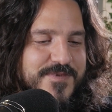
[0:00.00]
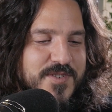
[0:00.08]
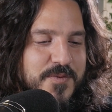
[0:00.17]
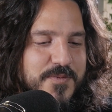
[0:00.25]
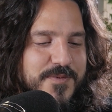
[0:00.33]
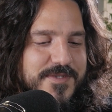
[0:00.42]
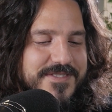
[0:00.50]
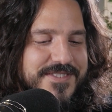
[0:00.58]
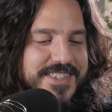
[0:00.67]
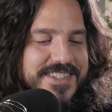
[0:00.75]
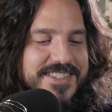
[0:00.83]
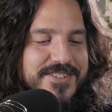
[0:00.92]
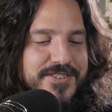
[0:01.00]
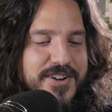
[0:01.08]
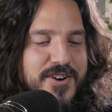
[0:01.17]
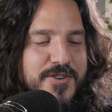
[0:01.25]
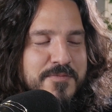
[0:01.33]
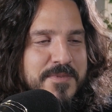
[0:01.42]
So we could still
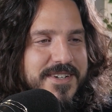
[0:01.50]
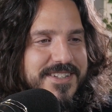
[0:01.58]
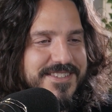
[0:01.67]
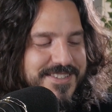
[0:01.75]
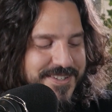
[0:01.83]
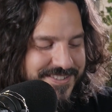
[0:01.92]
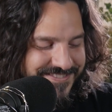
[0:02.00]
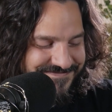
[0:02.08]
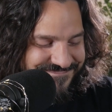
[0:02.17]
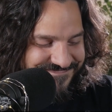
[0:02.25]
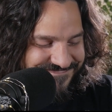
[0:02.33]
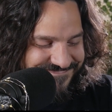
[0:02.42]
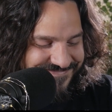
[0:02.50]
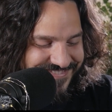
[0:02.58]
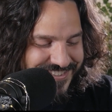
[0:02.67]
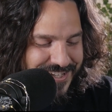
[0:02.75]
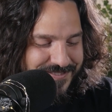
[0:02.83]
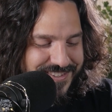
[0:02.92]
go, but it's
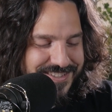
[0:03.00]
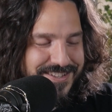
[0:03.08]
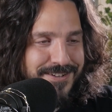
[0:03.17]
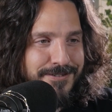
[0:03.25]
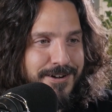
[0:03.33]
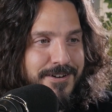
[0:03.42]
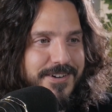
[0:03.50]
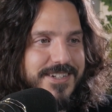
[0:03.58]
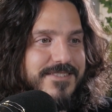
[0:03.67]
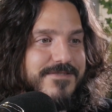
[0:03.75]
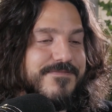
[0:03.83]
going to be slow going.